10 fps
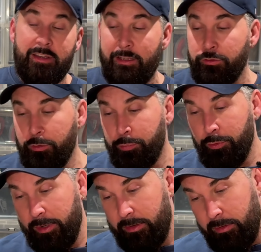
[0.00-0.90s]
get to the
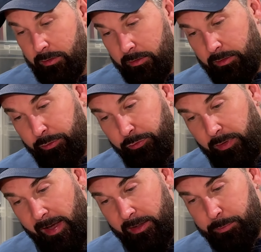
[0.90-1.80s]
point
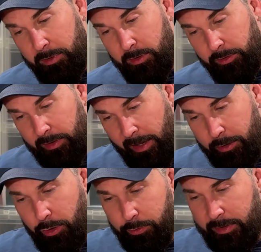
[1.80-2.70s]
fast because I
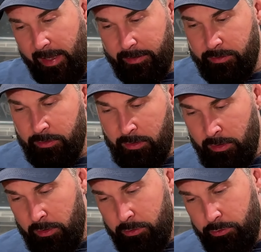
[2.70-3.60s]
know that
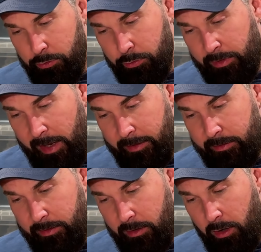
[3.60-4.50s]
you that
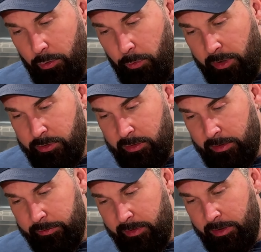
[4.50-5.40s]
are watching
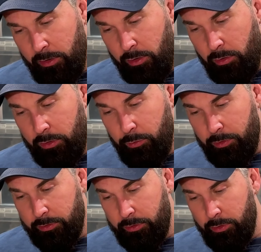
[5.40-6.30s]
this video only
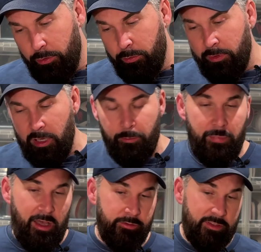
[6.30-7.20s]
want to know
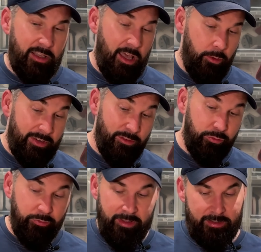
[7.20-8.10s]
about how they
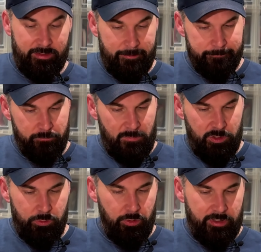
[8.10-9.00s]
fit.
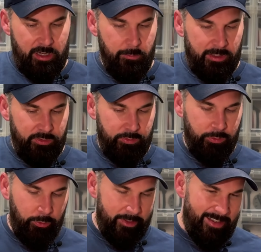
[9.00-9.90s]
You don't care about the
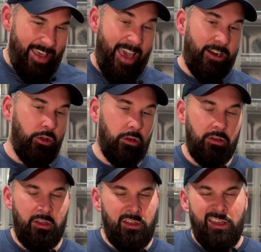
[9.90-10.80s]
story at all.
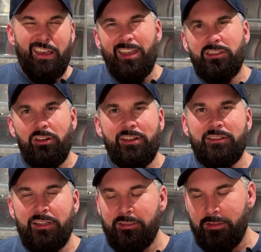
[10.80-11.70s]
And there
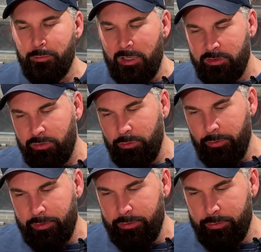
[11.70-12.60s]
isn't much
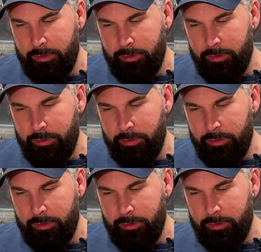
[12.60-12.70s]
story to